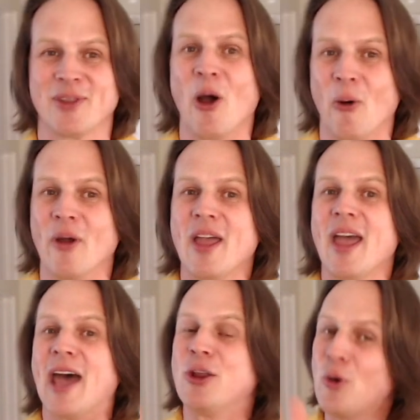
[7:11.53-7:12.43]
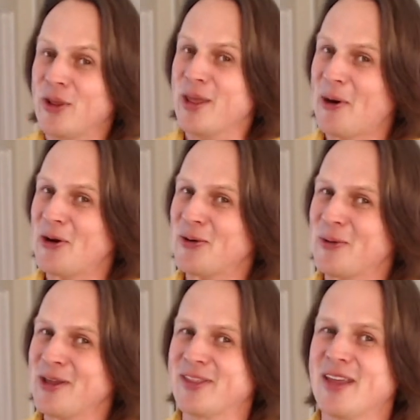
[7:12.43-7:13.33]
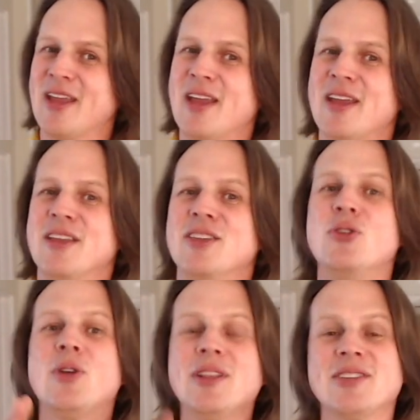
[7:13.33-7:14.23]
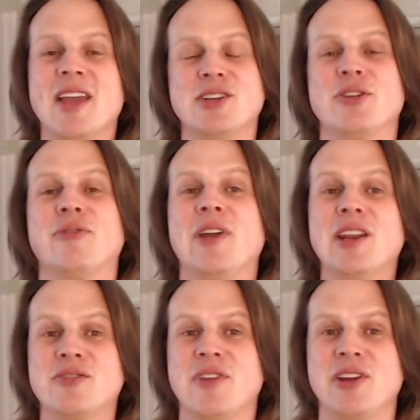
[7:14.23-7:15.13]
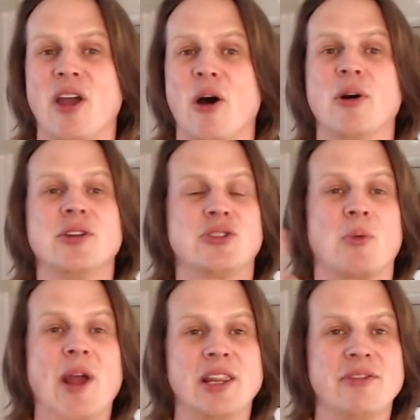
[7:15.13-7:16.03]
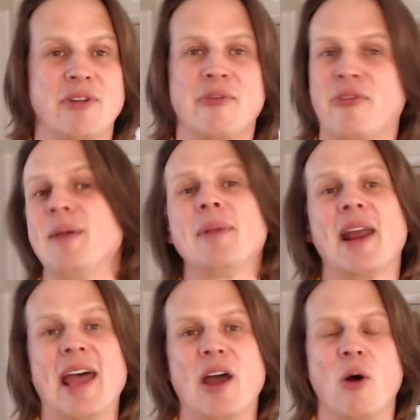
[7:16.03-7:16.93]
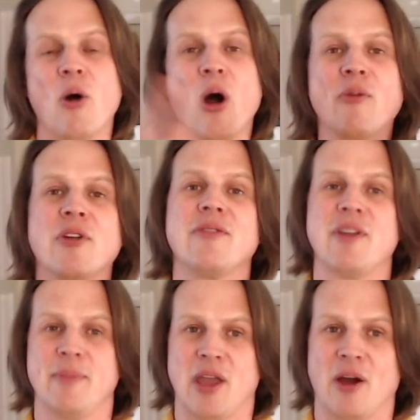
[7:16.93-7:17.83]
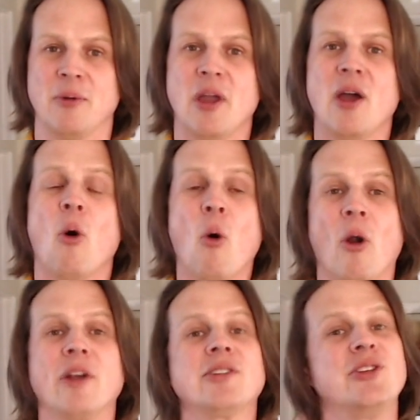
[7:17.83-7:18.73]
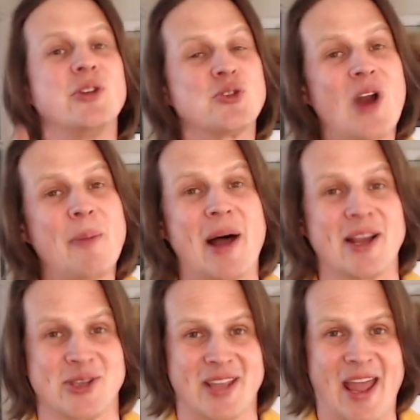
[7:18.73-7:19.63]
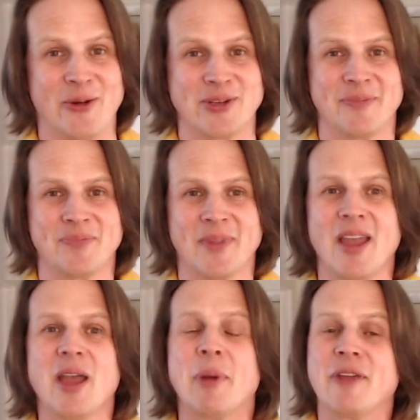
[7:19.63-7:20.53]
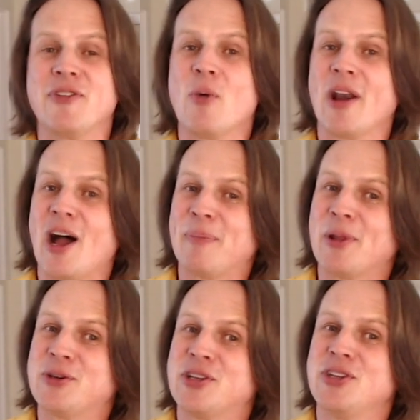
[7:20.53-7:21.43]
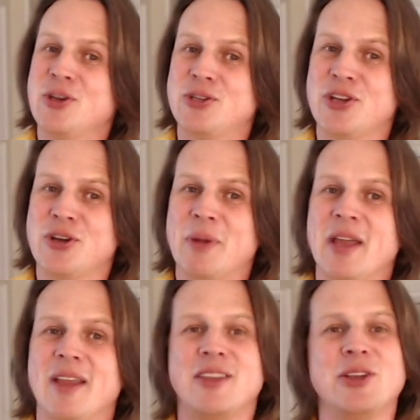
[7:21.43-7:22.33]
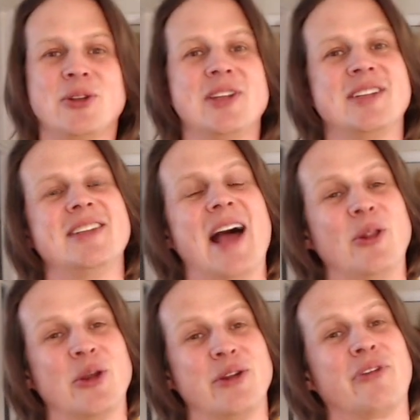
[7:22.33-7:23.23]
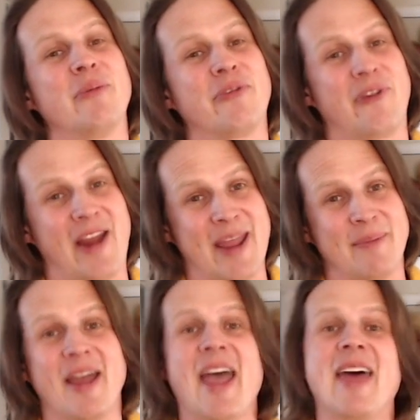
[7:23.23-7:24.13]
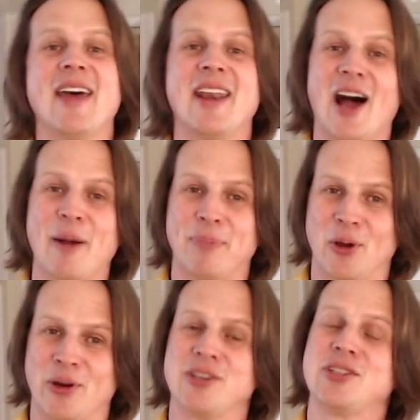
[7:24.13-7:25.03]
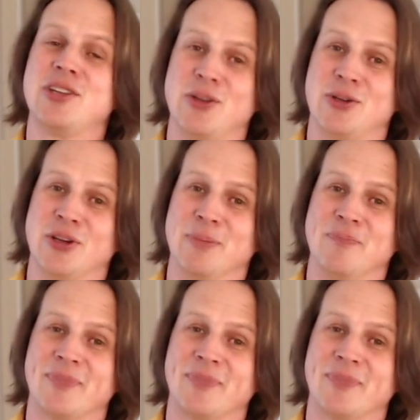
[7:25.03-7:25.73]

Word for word: Oh, and who are they partnered with? You can send your finished video directly from Frame.io over to Vimeo or to your Dropbox account. But if you want to upload to YouTube, you'll need to download it from Frame and then upload it to YouTube.